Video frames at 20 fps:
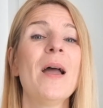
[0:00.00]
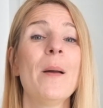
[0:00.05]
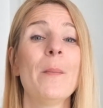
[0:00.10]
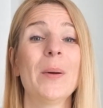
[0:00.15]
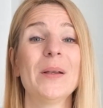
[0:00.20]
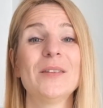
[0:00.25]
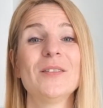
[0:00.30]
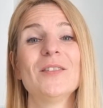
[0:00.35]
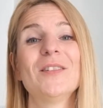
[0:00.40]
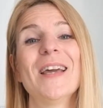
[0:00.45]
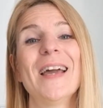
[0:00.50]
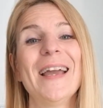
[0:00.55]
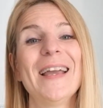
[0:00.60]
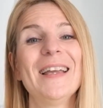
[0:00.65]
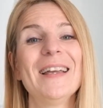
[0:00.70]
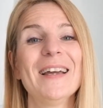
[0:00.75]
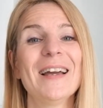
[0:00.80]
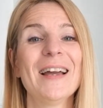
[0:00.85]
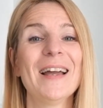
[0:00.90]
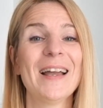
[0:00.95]
But
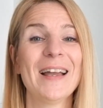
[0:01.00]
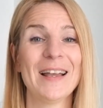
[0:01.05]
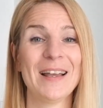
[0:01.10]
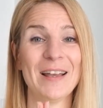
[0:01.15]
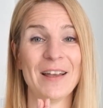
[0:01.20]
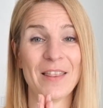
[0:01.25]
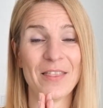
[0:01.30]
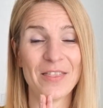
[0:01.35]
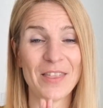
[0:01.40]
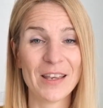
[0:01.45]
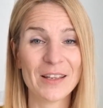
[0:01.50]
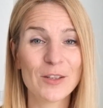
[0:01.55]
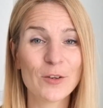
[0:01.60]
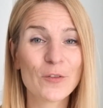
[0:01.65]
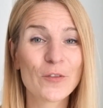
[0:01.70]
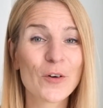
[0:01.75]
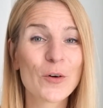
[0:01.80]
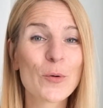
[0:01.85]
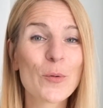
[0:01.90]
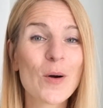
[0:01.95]
today, thank you for